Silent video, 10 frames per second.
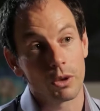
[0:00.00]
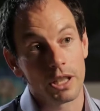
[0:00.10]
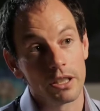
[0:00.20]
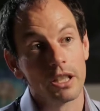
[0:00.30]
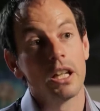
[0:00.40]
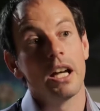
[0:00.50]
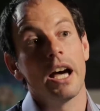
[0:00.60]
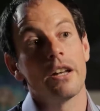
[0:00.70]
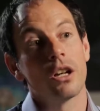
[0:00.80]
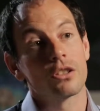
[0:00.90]
away,
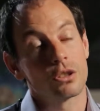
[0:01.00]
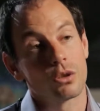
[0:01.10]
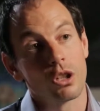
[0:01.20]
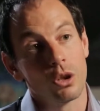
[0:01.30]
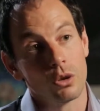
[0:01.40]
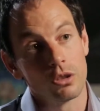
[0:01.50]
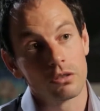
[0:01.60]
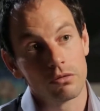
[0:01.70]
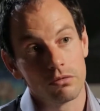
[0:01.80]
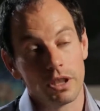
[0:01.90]
and not so
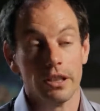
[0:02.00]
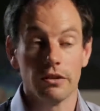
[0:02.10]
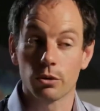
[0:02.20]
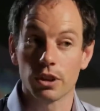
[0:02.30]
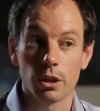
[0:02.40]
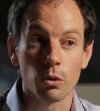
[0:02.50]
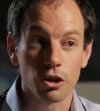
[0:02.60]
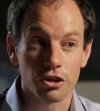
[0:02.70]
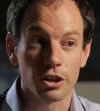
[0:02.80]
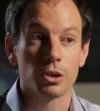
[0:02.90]
cold that if there was any
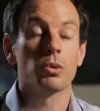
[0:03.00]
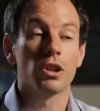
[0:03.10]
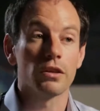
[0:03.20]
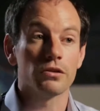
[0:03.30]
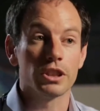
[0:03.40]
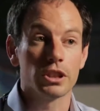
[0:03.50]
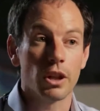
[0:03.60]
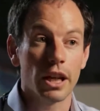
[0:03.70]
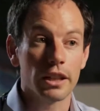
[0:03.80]
water on it, it would all freeze to